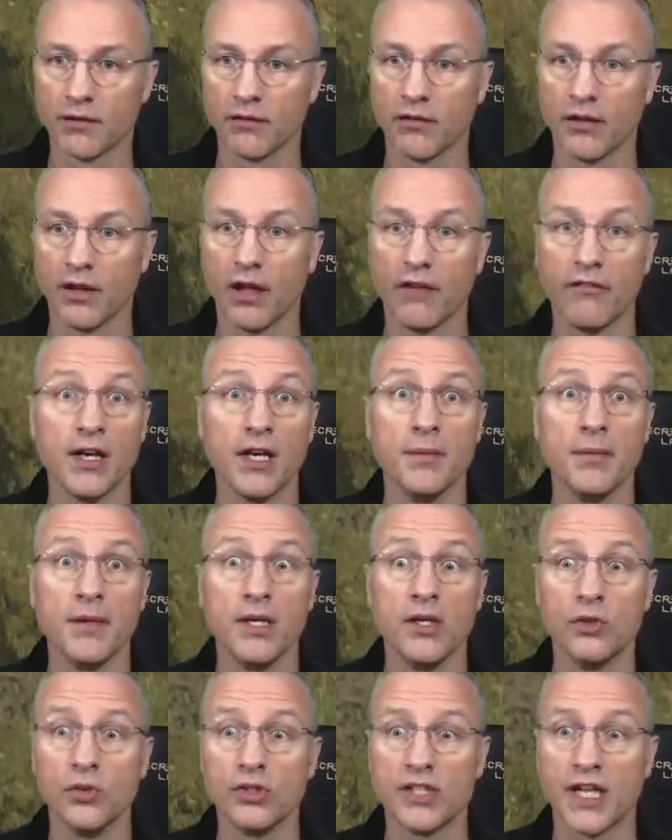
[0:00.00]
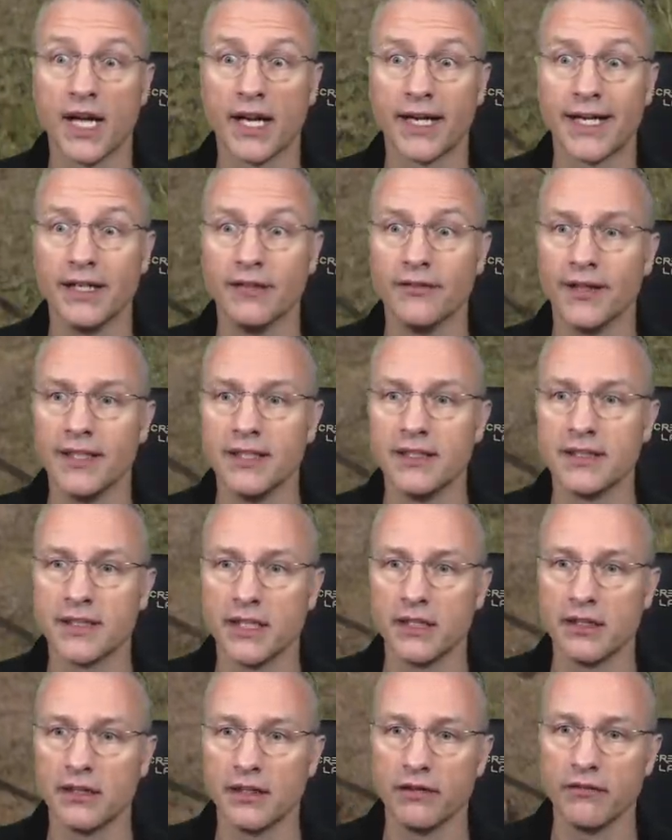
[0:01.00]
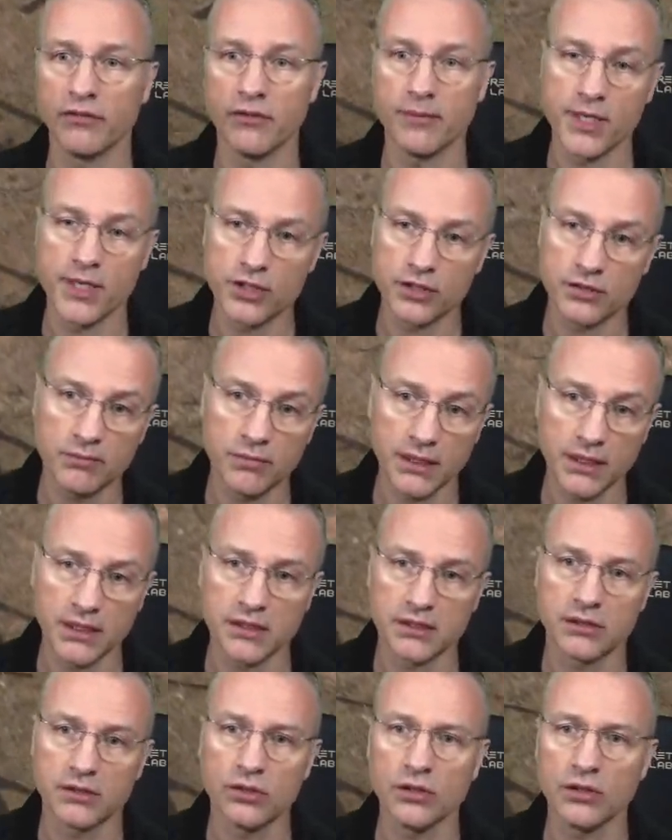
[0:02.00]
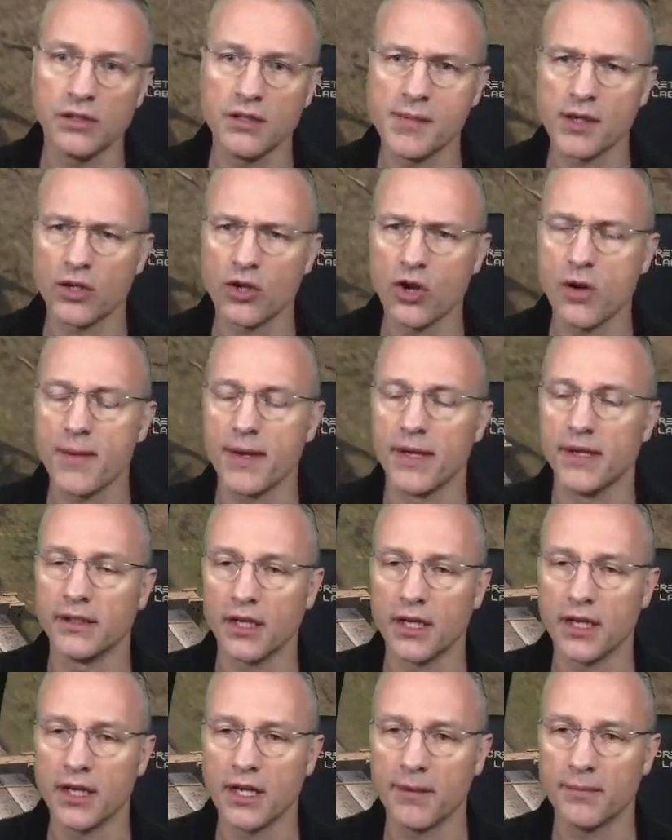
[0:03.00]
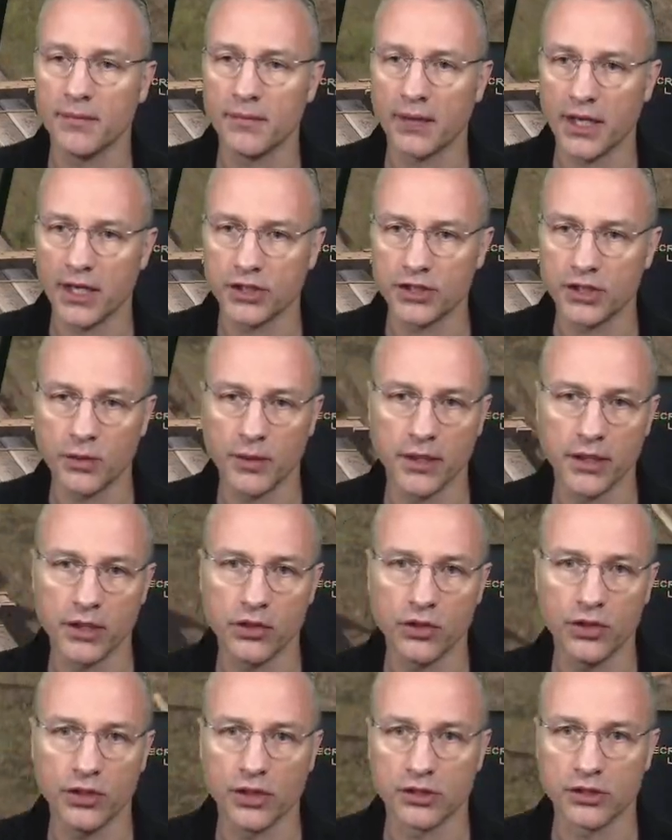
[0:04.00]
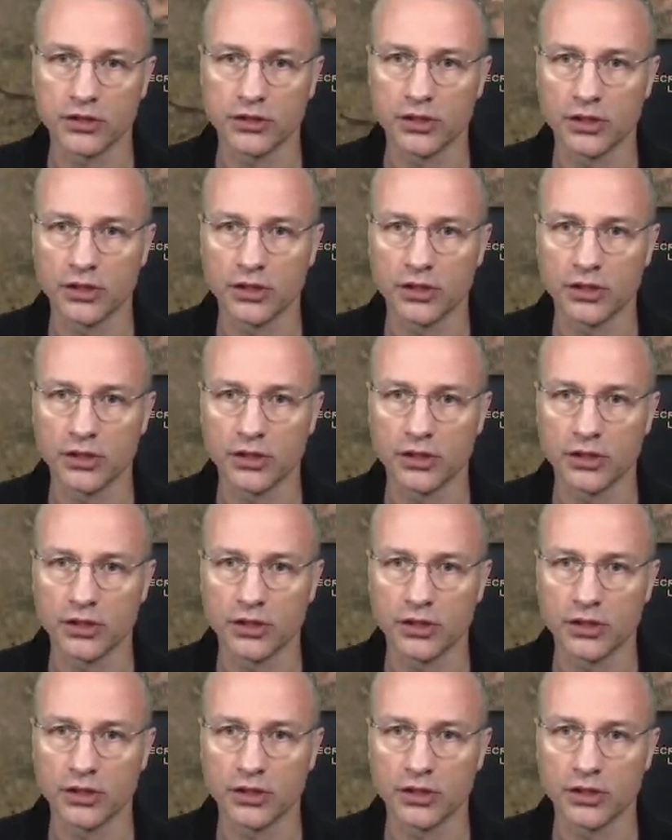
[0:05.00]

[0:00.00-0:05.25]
If anybody knows that kind of insider information, please do leave me a comment. I am actually quite curious.